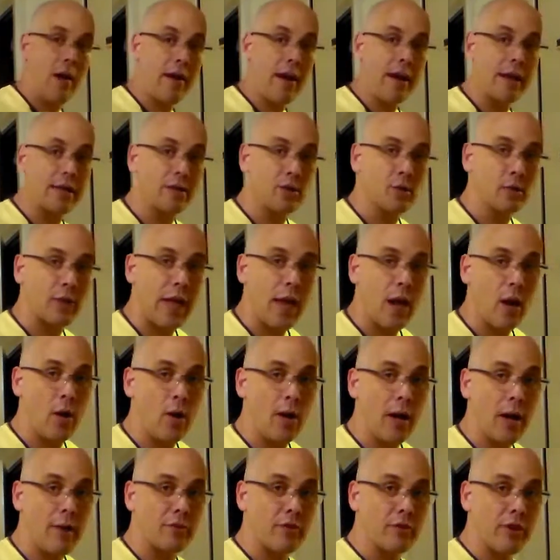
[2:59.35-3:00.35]
Alright, so
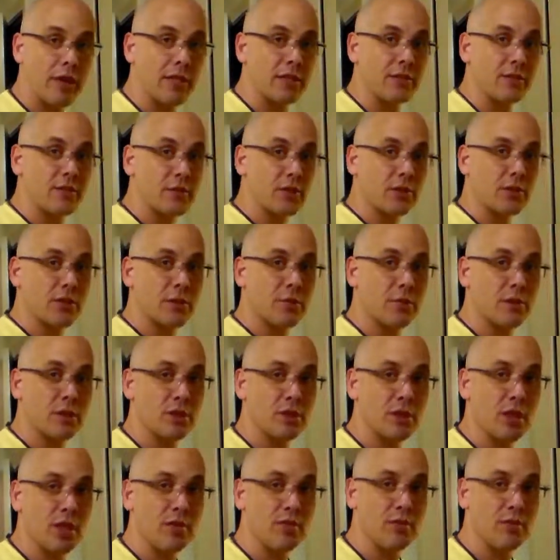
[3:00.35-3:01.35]
now I've transferred some of the